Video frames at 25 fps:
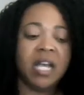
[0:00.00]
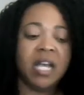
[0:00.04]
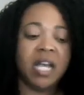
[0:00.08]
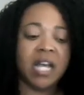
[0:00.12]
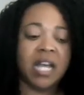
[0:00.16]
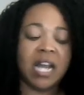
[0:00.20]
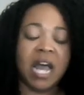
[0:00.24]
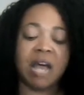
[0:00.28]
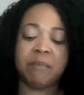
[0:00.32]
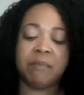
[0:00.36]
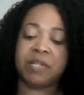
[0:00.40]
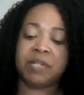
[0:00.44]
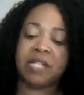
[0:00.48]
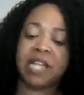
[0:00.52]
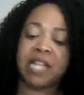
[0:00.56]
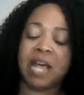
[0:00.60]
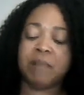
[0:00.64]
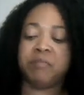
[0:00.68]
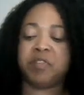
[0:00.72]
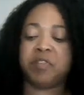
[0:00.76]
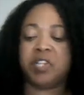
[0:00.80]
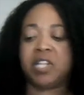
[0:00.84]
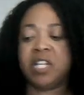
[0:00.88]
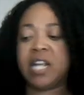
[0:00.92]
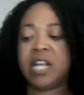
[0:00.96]
and I'ma slap
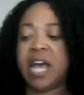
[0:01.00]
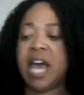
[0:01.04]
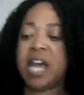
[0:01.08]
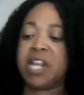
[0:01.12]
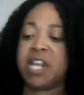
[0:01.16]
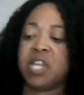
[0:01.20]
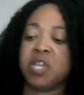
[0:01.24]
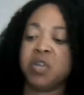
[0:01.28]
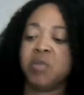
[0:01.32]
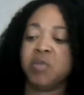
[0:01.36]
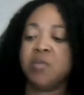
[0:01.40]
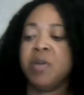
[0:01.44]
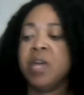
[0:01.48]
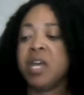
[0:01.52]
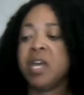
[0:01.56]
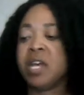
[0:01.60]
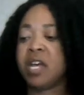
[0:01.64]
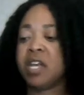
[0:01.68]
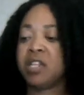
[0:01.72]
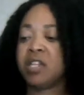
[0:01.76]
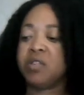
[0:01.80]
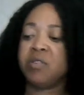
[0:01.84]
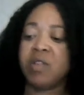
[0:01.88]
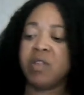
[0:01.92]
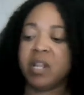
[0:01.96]
the shit out of you
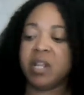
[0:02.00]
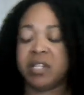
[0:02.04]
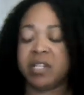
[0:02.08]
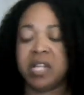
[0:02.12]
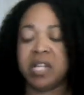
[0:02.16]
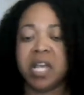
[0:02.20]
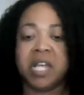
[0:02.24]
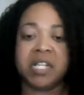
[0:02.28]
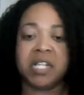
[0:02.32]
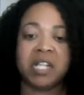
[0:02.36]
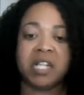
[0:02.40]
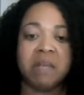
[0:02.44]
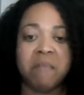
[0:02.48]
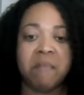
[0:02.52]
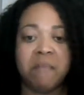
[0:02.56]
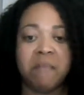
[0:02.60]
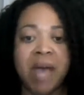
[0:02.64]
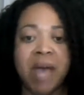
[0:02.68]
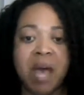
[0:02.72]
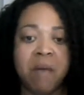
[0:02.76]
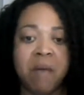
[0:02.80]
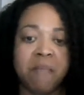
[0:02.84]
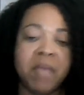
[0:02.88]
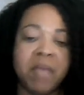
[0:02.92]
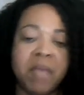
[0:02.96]
because you done said something
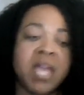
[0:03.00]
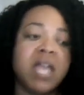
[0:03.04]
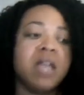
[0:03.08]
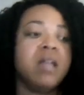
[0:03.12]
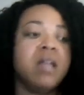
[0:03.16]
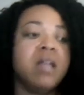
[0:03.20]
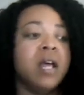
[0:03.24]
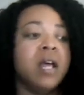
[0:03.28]
about me.